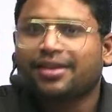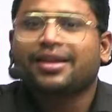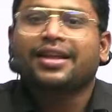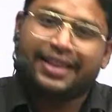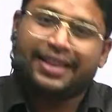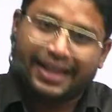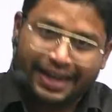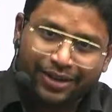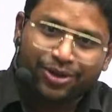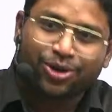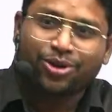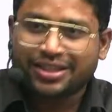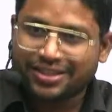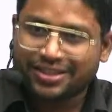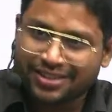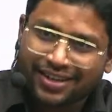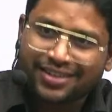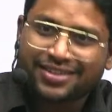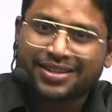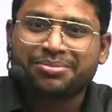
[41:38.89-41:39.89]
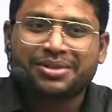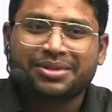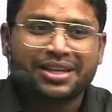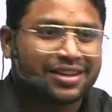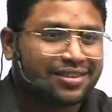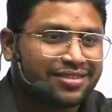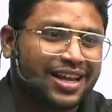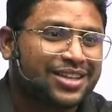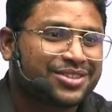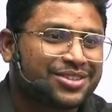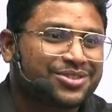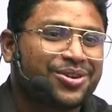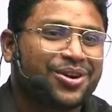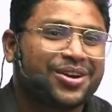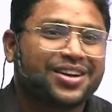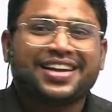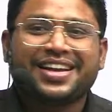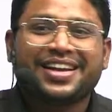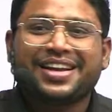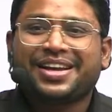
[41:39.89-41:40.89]
Later on he said something, that's not
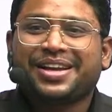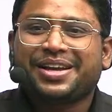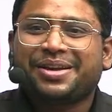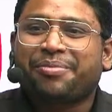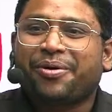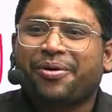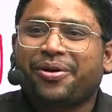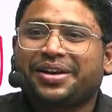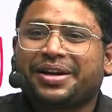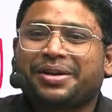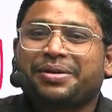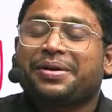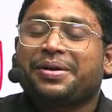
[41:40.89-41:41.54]
important.